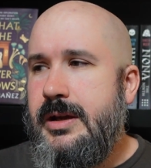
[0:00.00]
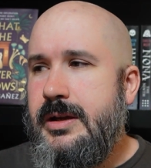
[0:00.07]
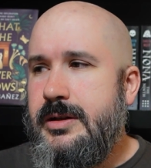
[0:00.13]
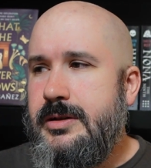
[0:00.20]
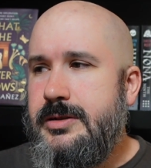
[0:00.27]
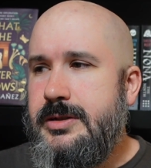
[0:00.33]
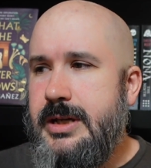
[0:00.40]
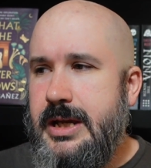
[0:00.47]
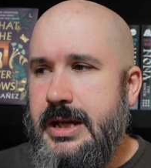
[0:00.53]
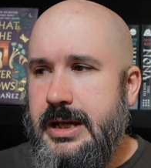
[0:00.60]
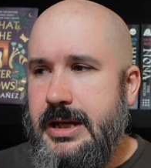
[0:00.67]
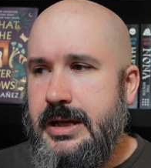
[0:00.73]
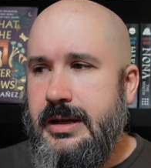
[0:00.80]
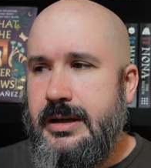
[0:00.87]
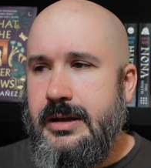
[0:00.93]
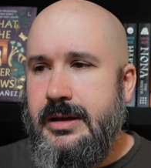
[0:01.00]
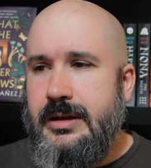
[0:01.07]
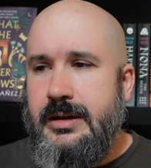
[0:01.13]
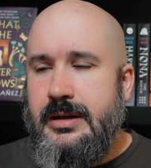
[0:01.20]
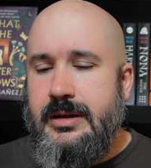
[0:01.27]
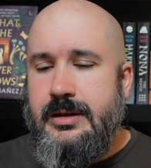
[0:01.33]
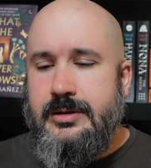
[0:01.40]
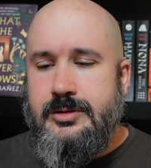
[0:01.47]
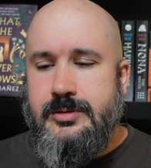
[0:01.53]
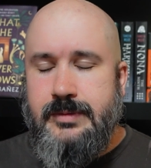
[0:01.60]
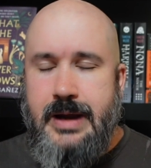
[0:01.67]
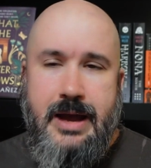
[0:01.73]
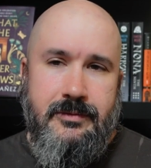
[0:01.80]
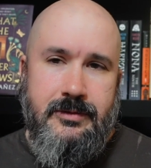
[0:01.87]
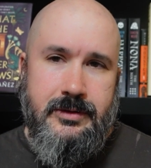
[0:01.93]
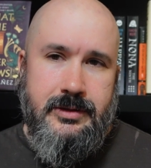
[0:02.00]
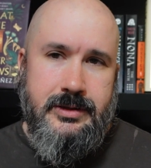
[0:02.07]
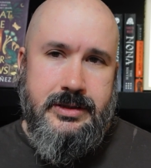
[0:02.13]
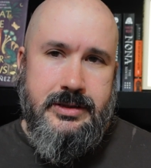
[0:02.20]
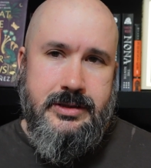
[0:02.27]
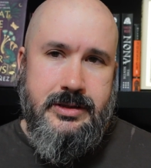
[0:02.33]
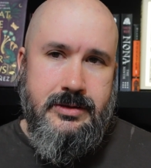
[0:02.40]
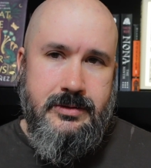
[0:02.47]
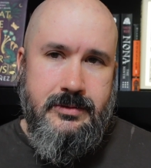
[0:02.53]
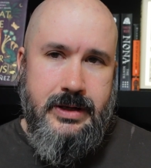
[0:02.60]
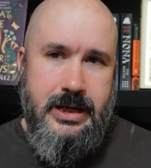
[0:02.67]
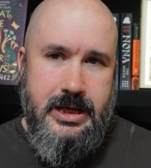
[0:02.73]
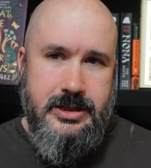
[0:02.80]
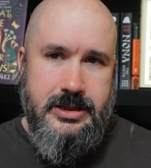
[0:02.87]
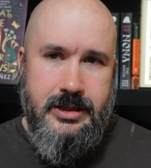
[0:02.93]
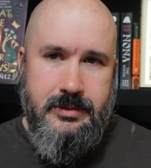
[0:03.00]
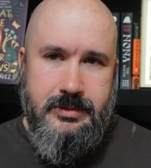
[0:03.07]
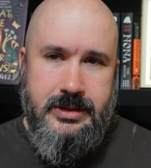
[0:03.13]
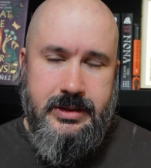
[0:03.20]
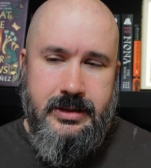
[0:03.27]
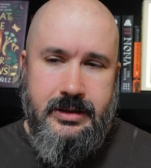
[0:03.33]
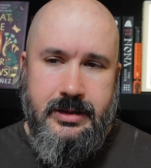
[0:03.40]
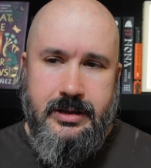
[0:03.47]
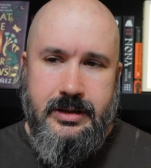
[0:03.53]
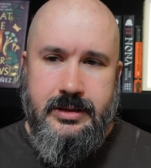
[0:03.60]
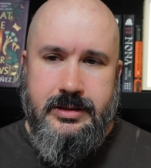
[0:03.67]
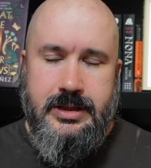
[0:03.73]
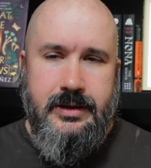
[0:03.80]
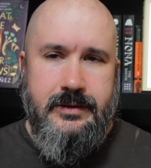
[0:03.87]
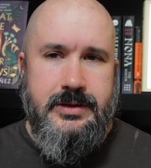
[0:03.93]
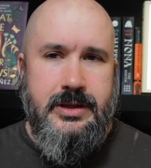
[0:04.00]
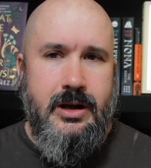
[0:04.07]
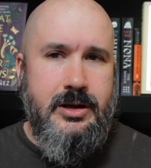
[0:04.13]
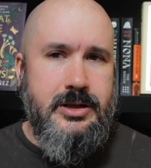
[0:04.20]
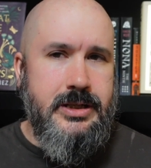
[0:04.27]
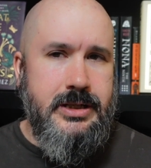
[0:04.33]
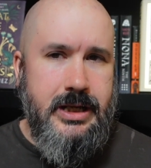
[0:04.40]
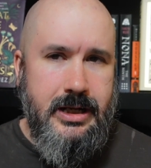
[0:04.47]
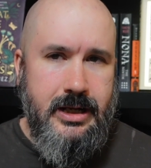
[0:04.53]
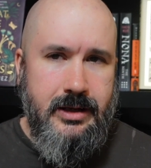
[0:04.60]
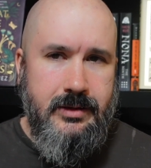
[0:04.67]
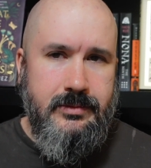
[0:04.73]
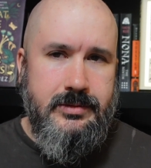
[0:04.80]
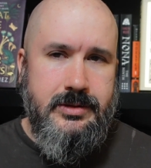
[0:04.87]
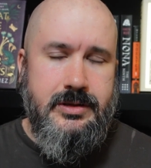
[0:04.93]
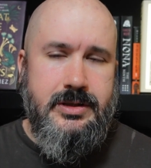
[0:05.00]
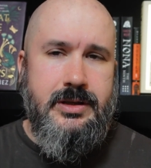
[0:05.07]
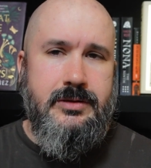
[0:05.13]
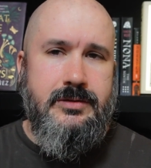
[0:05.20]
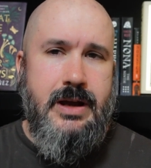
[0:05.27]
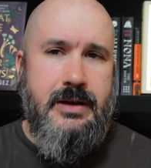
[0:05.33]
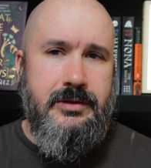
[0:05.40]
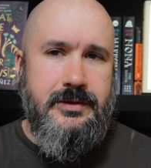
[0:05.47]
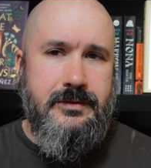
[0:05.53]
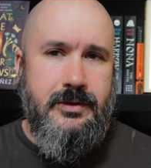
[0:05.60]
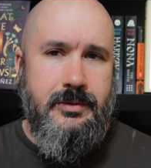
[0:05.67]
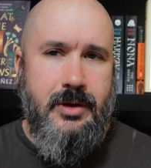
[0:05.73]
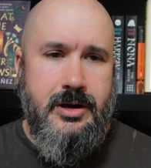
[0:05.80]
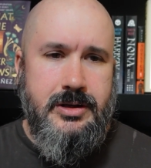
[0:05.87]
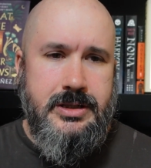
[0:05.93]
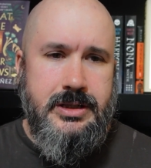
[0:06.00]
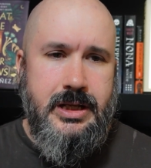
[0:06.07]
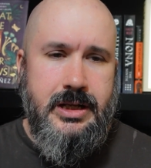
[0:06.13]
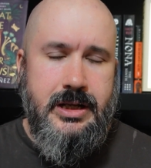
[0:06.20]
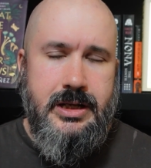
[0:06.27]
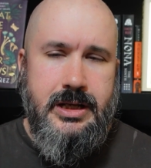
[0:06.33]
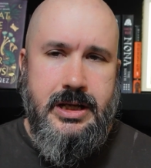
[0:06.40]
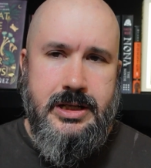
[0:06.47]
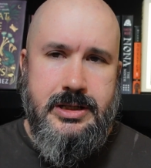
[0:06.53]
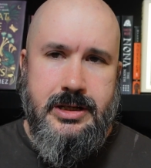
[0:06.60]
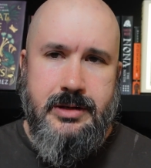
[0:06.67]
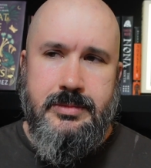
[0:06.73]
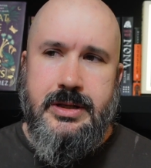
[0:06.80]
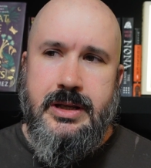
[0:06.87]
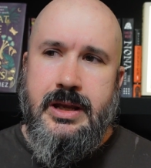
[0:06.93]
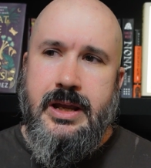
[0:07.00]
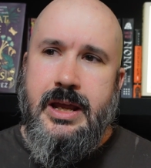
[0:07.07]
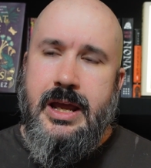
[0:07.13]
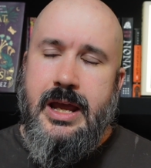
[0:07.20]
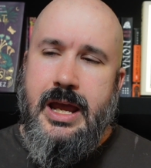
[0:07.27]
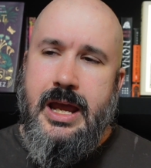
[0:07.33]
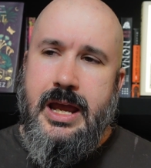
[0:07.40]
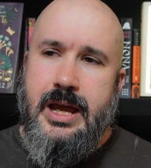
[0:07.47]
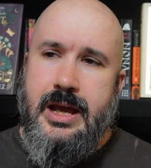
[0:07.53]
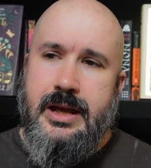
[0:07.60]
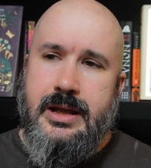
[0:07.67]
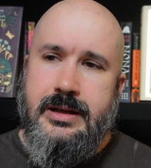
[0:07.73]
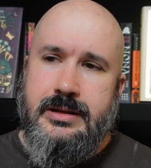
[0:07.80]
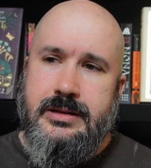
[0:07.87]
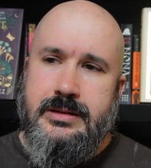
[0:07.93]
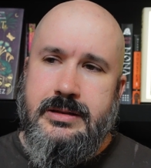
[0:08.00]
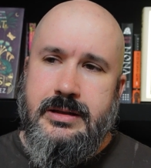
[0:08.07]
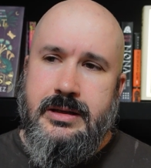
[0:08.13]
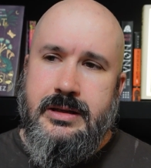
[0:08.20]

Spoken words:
she travels to Egypt. She lives in Argentina, so she travels from Argentina to Egypt and